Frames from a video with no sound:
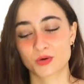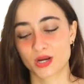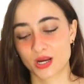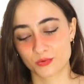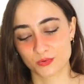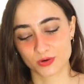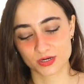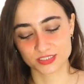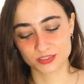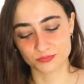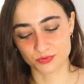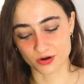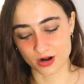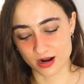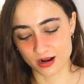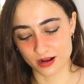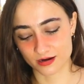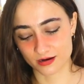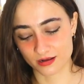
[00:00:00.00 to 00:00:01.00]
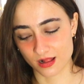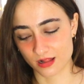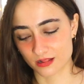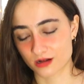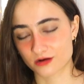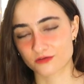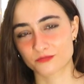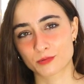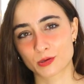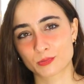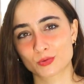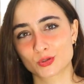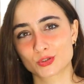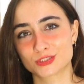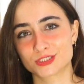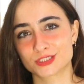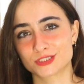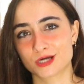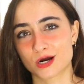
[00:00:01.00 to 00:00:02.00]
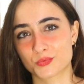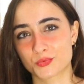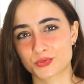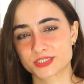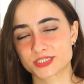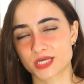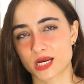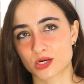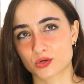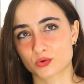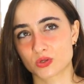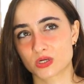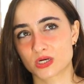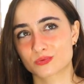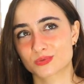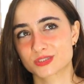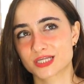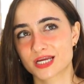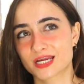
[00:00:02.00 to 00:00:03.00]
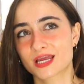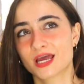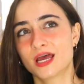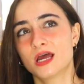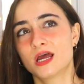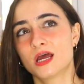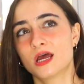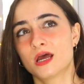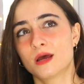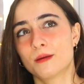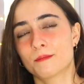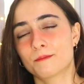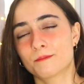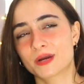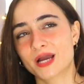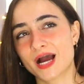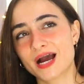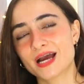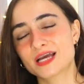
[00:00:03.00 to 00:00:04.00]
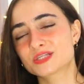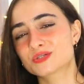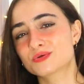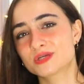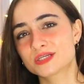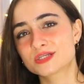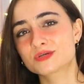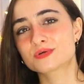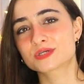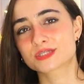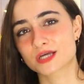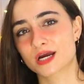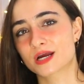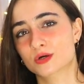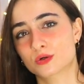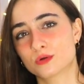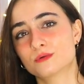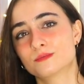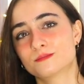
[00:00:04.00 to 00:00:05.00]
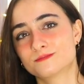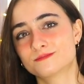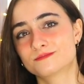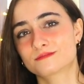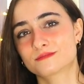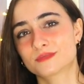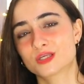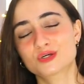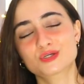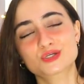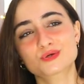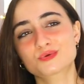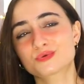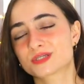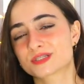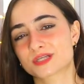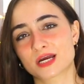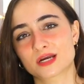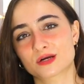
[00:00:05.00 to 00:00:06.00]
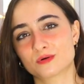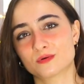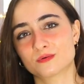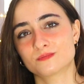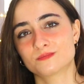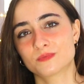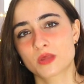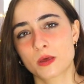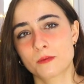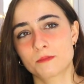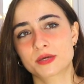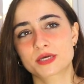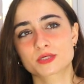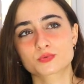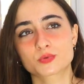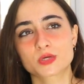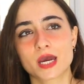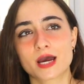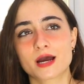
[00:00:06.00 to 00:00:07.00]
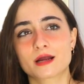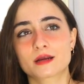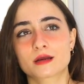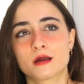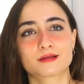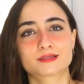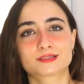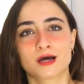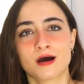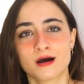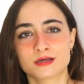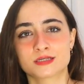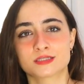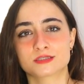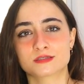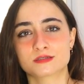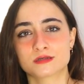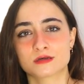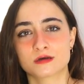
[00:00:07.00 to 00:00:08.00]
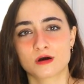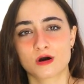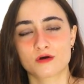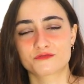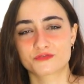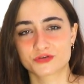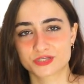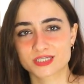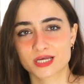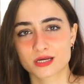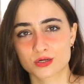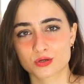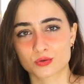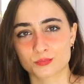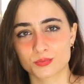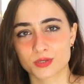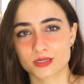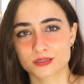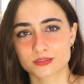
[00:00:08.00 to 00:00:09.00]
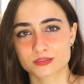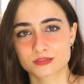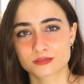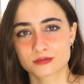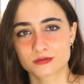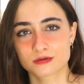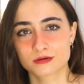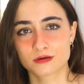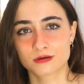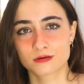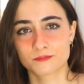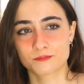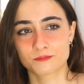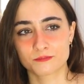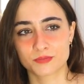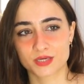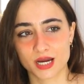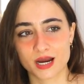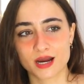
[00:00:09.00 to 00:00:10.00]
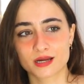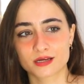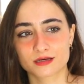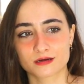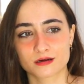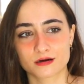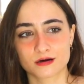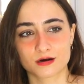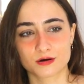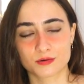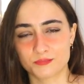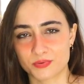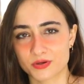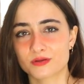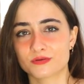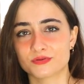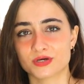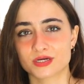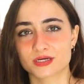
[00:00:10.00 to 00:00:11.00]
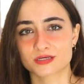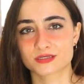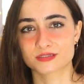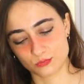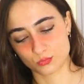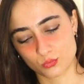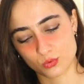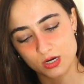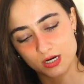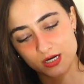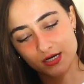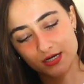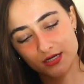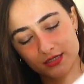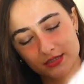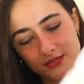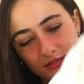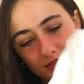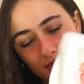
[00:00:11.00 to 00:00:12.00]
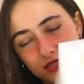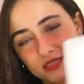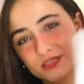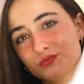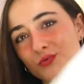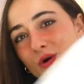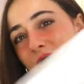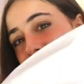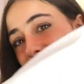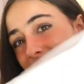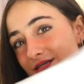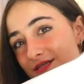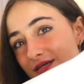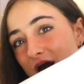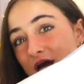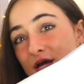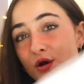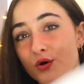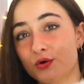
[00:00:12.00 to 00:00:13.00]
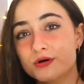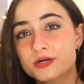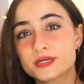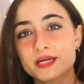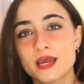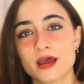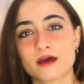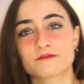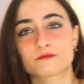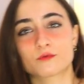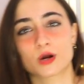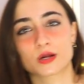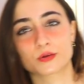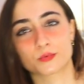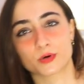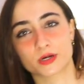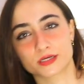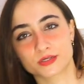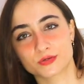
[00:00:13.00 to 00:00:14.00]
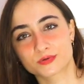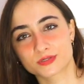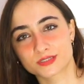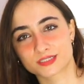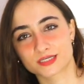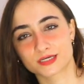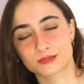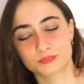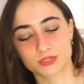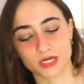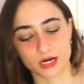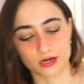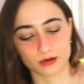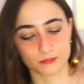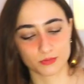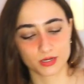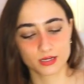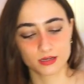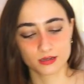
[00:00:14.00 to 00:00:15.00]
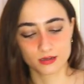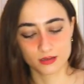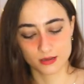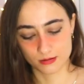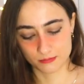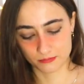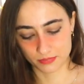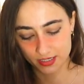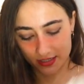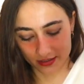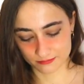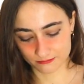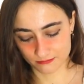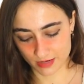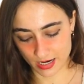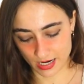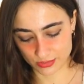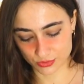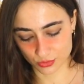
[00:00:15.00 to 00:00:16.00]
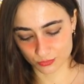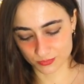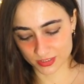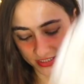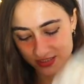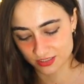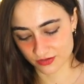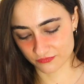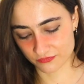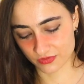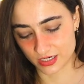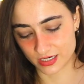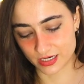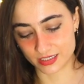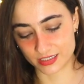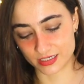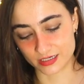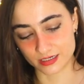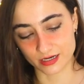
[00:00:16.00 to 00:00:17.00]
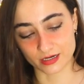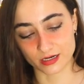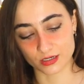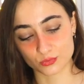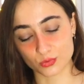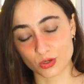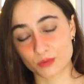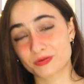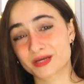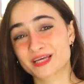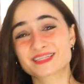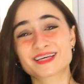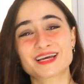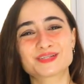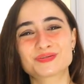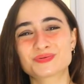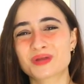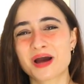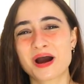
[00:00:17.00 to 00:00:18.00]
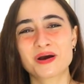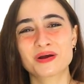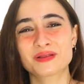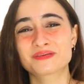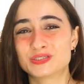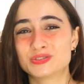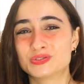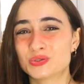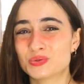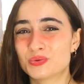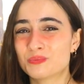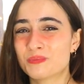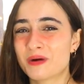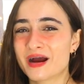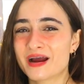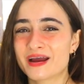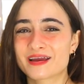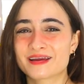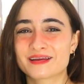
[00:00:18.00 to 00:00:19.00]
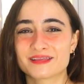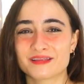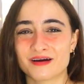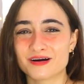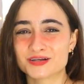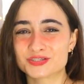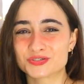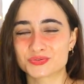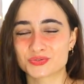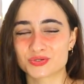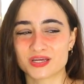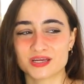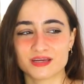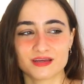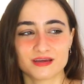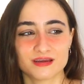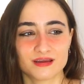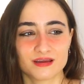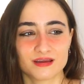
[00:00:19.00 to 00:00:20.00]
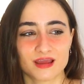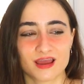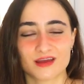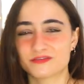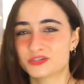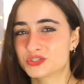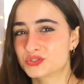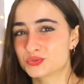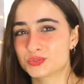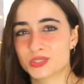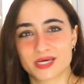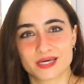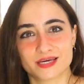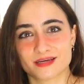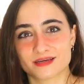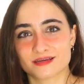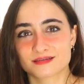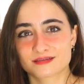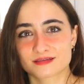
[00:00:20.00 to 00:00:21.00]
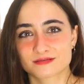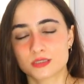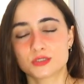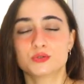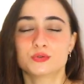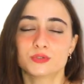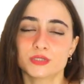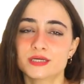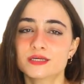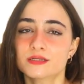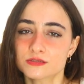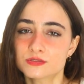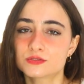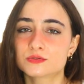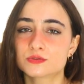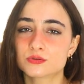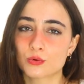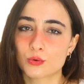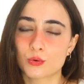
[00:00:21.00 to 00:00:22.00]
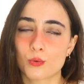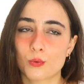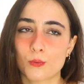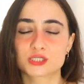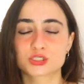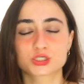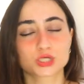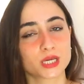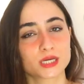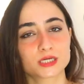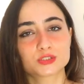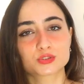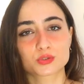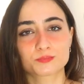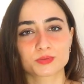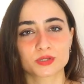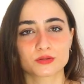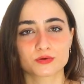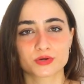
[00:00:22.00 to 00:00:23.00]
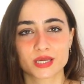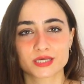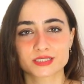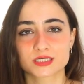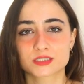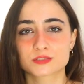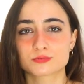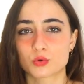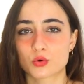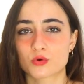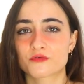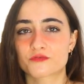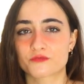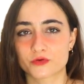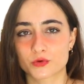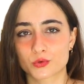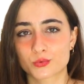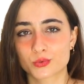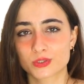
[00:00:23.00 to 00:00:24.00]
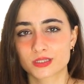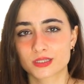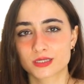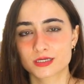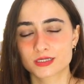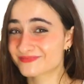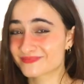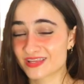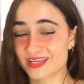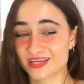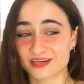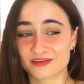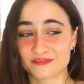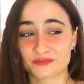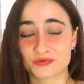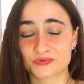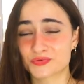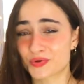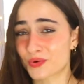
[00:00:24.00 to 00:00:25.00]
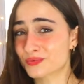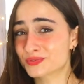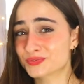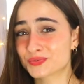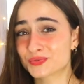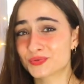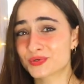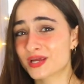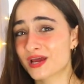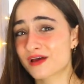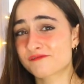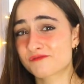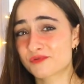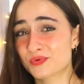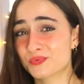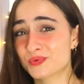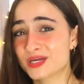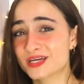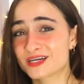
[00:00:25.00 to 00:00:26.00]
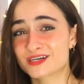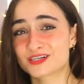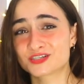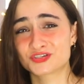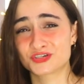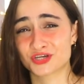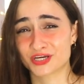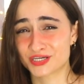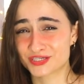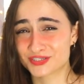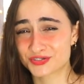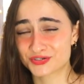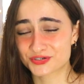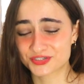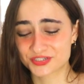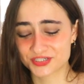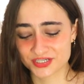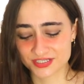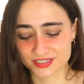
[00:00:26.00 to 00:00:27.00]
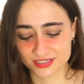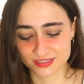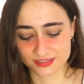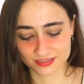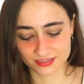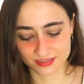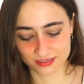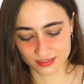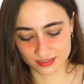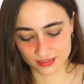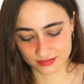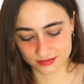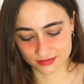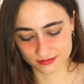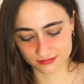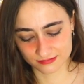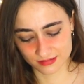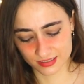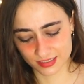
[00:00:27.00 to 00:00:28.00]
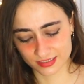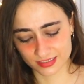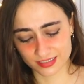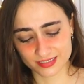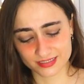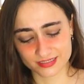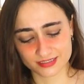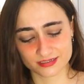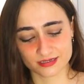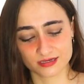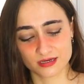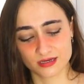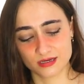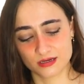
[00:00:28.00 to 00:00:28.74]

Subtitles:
When I was abroad, a lot of people did not recycle. And I was like, guys, you need to recycle. You should recycle. Because we had tons of recycle bins behind our buildings. One is white. I already have white one, you can see it behind me. But I told myself that I need another one because I do not do my laundry every 2 days. You need to change your pillowcases more frequently. And if you don't do it every week, change your sheets at least.